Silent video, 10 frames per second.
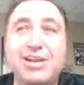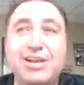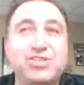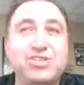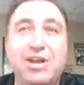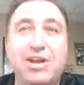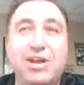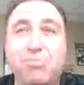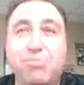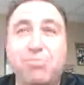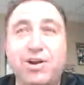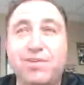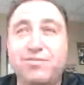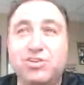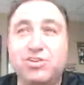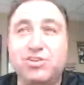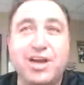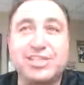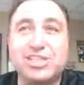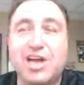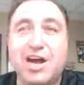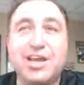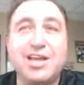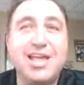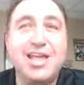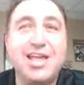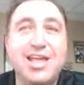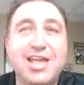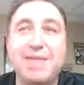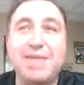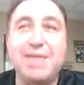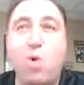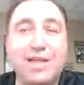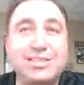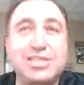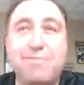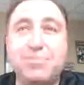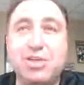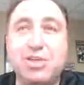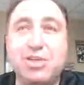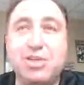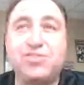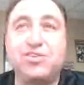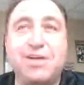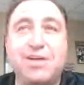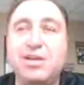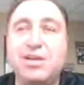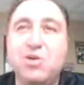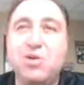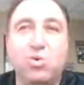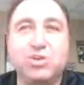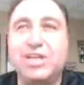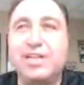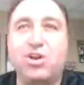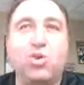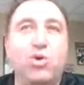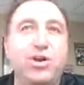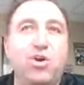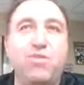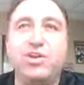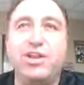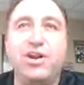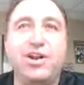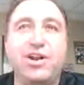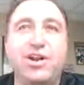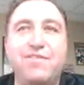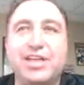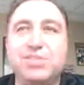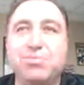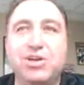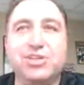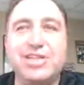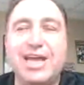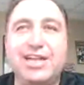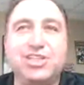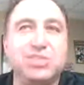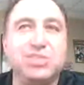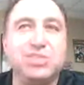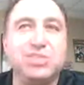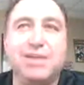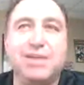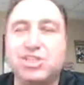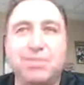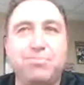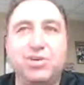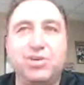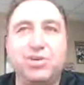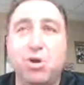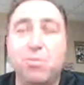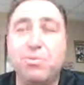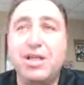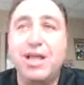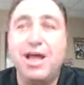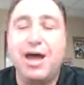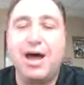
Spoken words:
Even if someone at the border, if their truck is stuck and they may want something or ask for something, we'll send our lawyer over there and get it fixed, because then it just becomes a slippery slope.